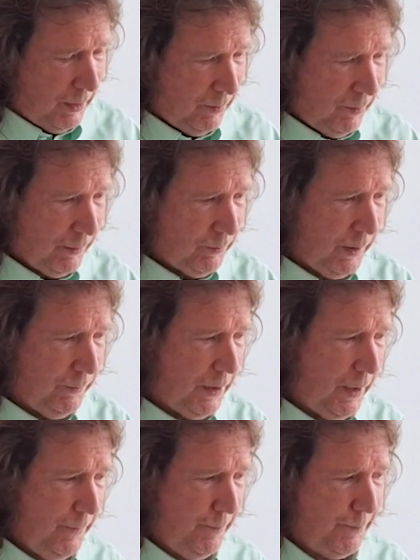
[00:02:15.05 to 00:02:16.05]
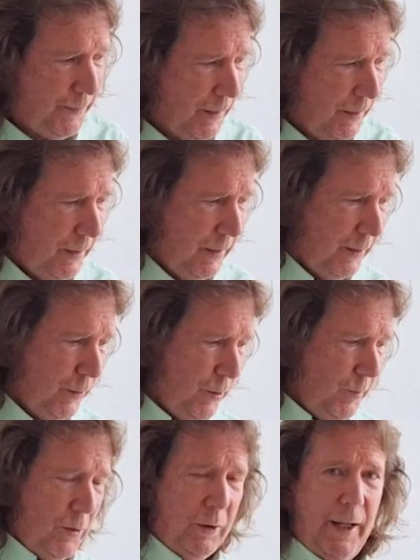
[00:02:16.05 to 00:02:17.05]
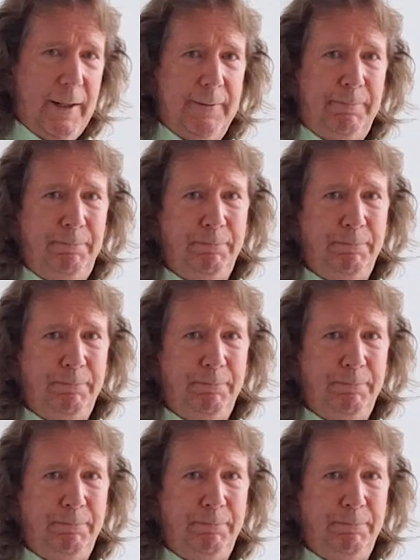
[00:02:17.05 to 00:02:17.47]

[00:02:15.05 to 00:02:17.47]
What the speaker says: All right, we'll leave it there. Talk more later.